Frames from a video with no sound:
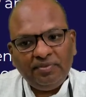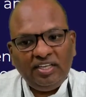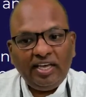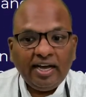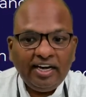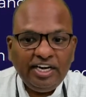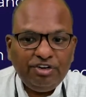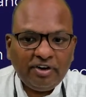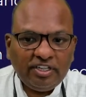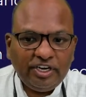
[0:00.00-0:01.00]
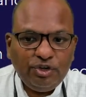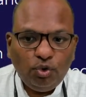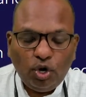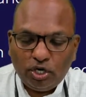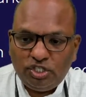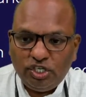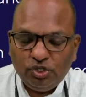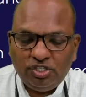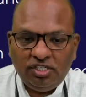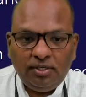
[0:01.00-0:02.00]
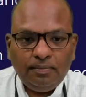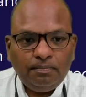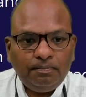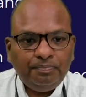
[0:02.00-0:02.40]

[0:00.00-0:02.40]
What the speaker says: He agreed for the new constitution.